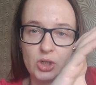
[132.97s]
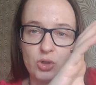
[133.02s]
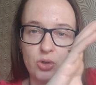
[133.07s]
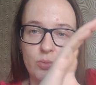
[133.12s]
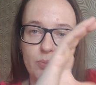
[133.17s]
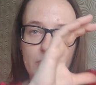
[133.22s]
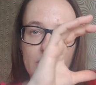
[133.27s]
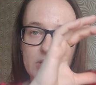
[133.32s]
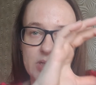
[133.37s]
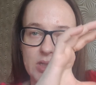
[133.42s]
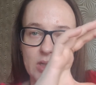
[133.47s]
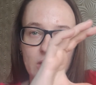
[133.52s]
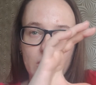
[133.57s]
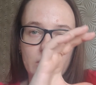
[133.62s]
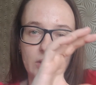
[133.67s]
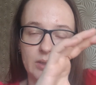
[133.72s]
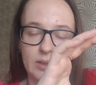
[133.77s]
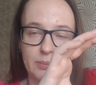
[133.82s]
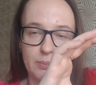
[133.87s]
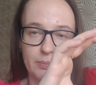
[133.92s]
should be
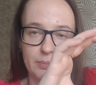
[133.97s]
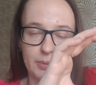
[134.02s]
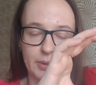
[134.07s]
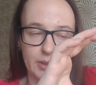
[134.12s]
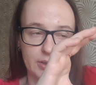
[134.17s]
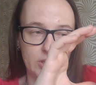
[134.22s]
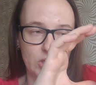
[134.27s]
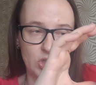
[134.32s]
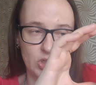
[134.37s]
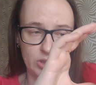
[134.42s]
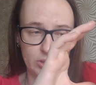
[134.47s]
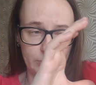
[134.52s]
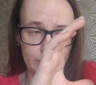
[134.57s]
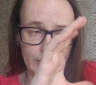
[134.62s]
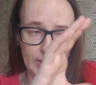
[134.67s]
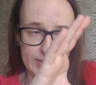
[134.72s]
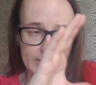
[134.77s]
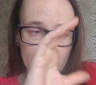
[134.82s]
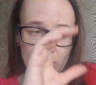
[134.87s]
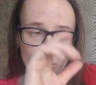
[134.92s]
sealed in additional
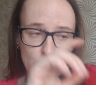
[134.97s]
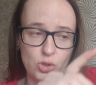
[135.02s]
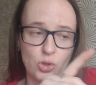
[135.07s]
plastic,